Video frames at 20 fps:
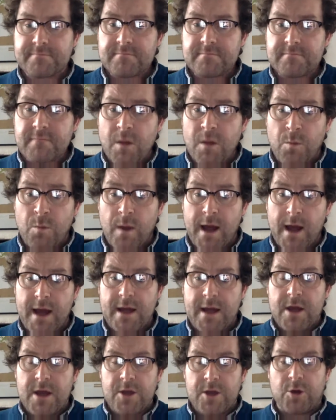where
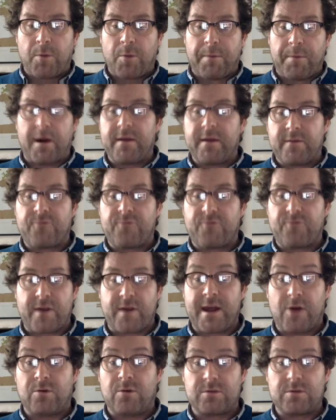you're buying the
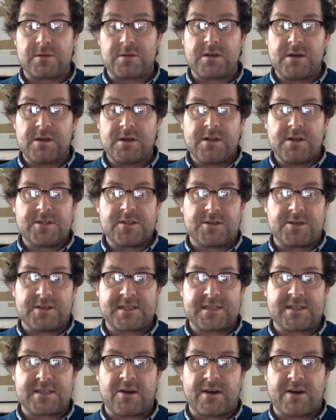freehold to the
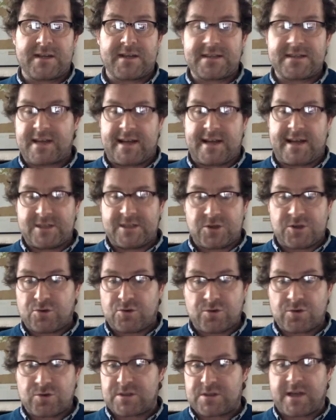site. It's
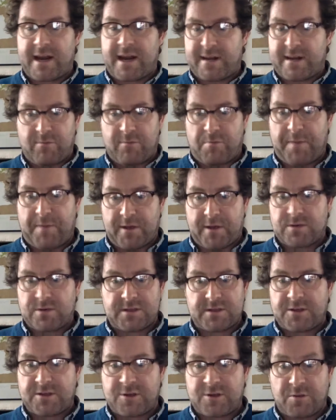yours, and it will be
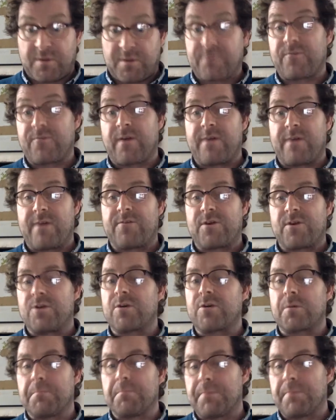yours to do with forever.
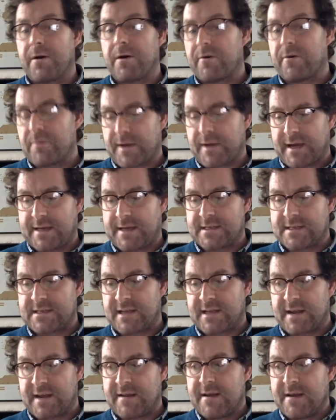You can borrow
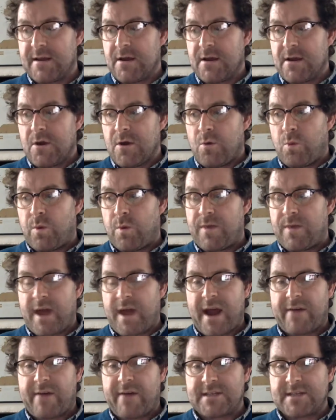against it. With a
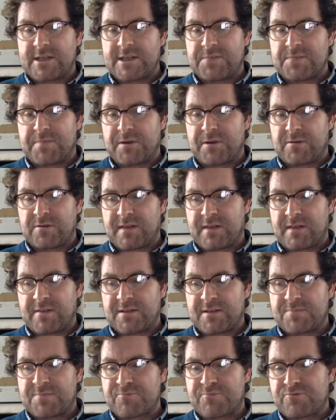heritage building,
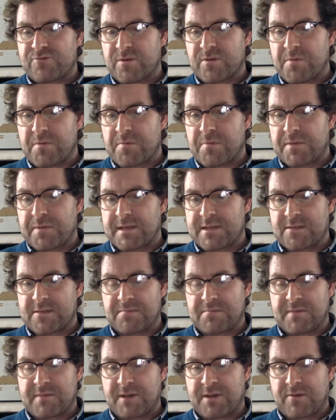there's probably
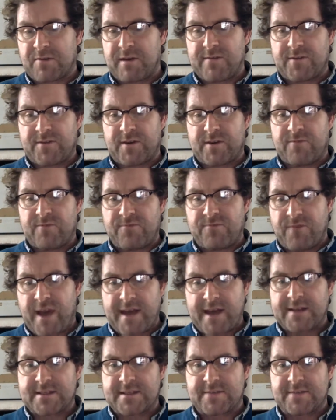some degree of
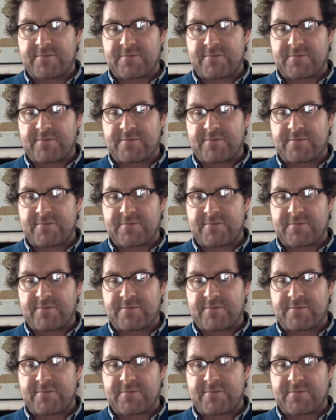conveyance of the